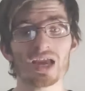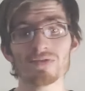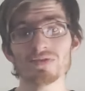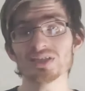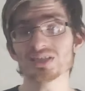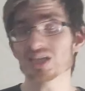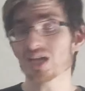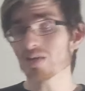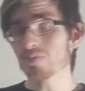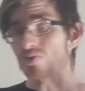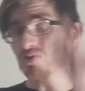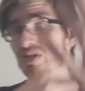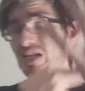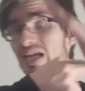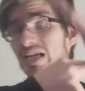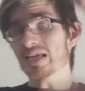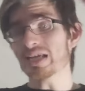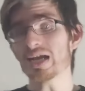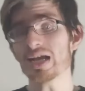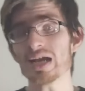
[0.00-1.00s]
Every time you
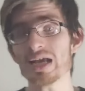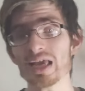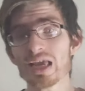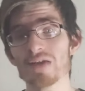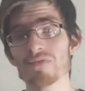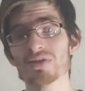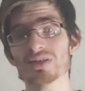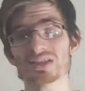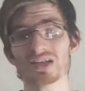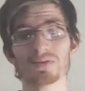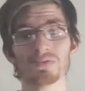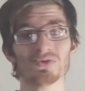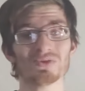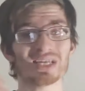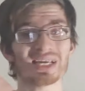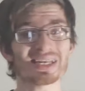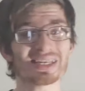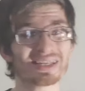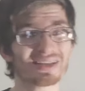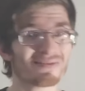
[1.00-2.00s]
get cut, every time you
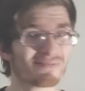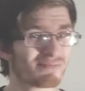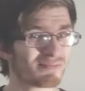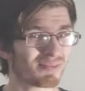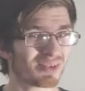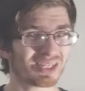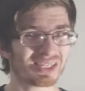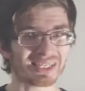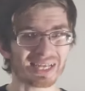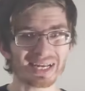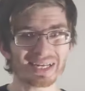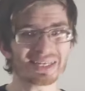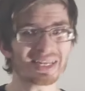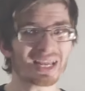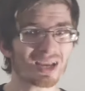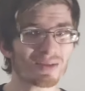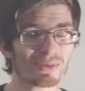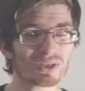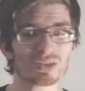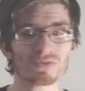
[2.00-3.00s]
take
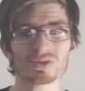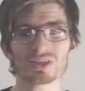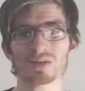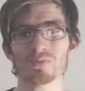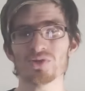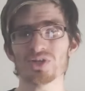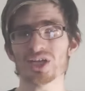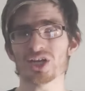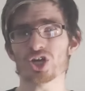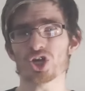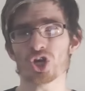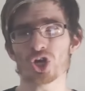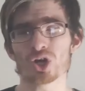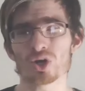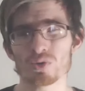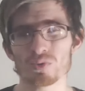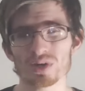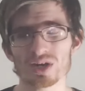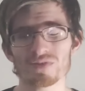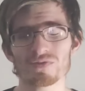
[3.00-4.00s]
damage, every time you get
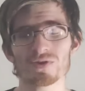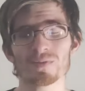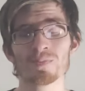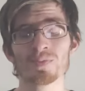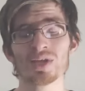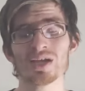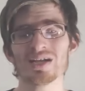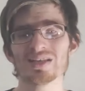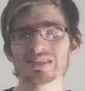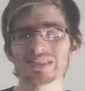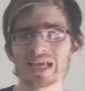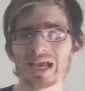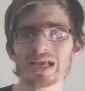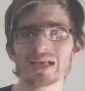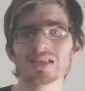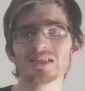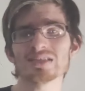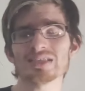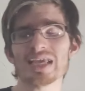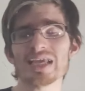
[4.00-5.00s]
hurt or whatever,
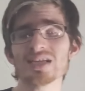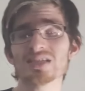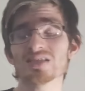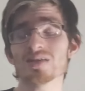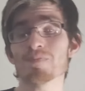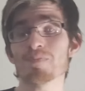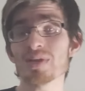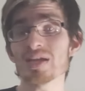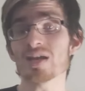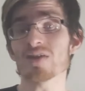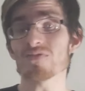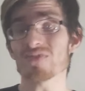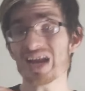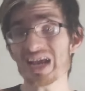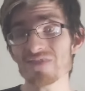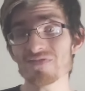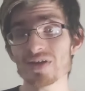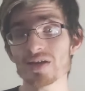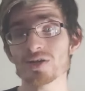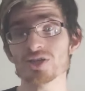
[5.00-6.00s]
that takes a bit of
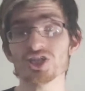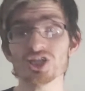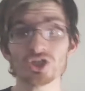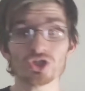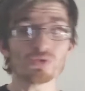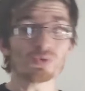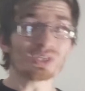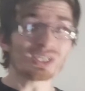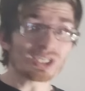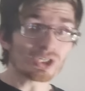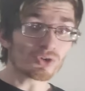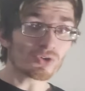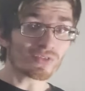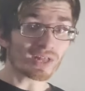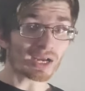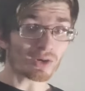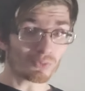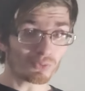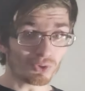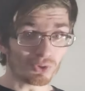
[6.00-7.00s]
life energy to heal
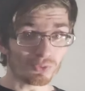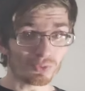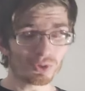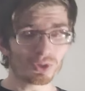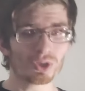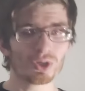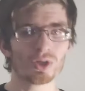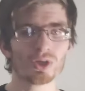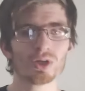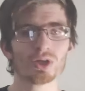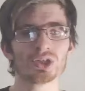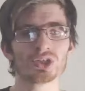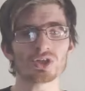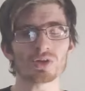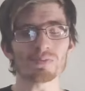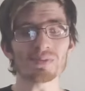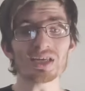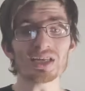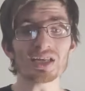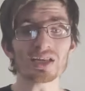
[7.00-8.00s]
that wound.
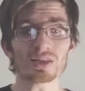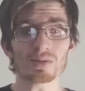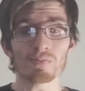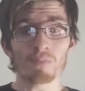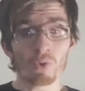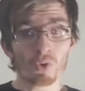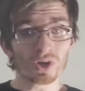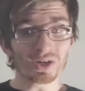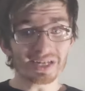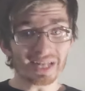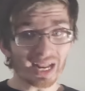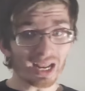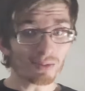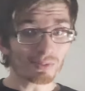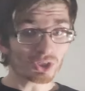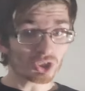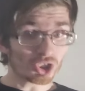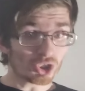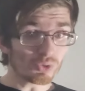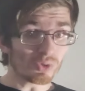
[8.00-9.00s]
So meaning the more
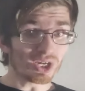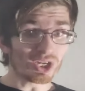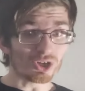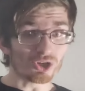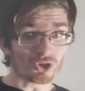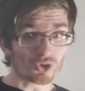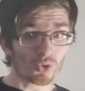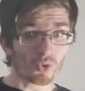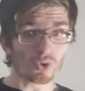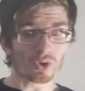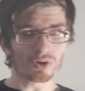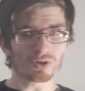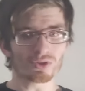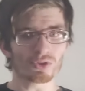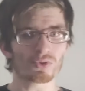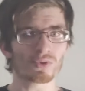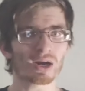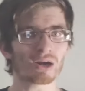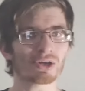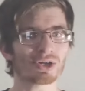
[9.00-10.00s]
damage you endure
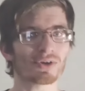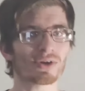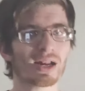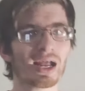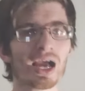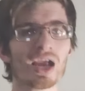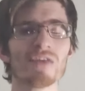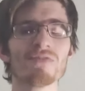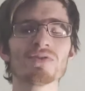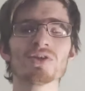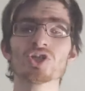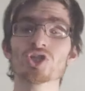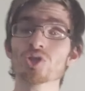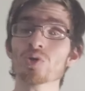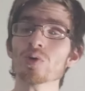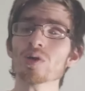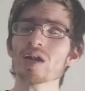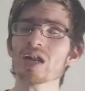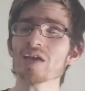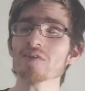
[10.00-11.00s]
throughout your life, the
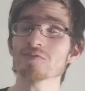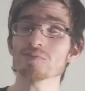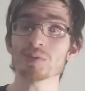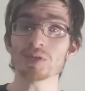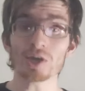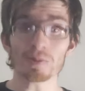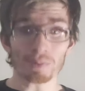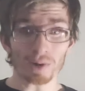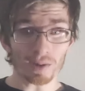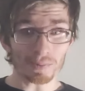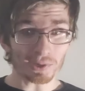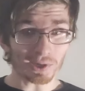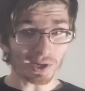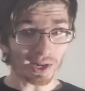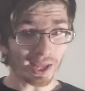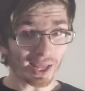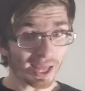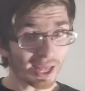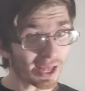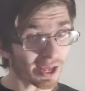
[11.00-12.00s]
shorter lifespan you're probably
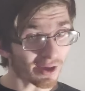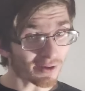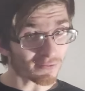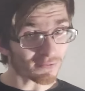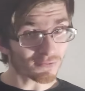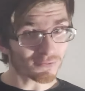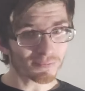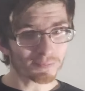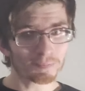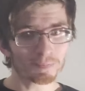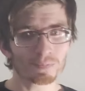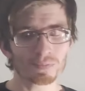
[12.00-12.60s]
going to have.